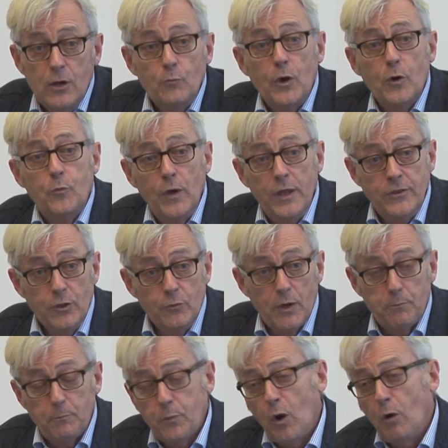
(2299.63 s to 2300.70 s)
were when they were
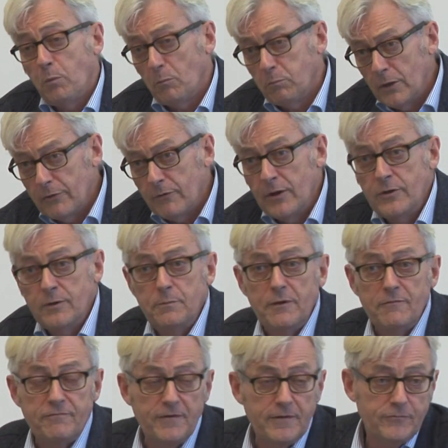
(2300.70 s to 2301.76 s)
probably around
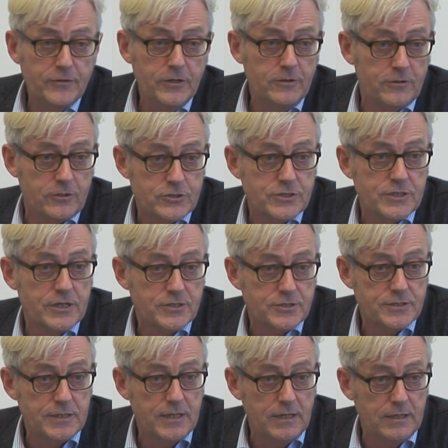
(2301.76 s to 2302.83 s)
about 15 or
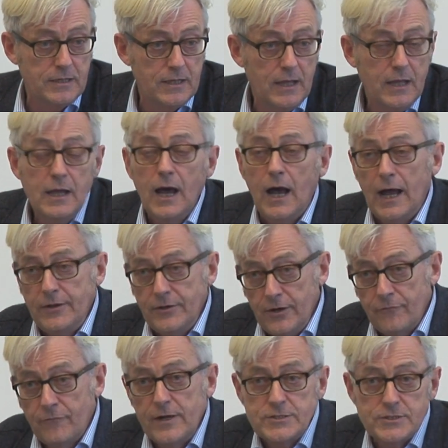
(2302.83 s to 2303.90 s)
16 and
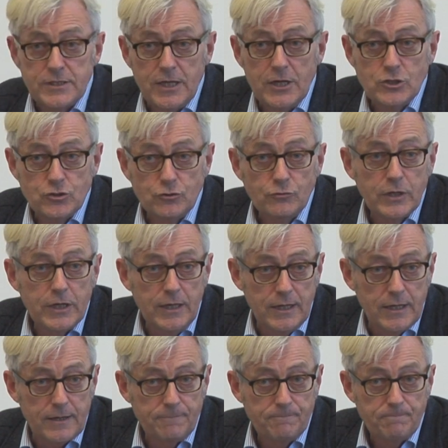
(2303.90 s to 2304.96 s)
in residential
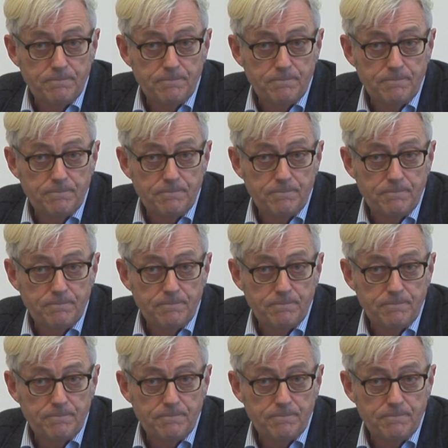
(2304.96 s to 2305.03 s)
care.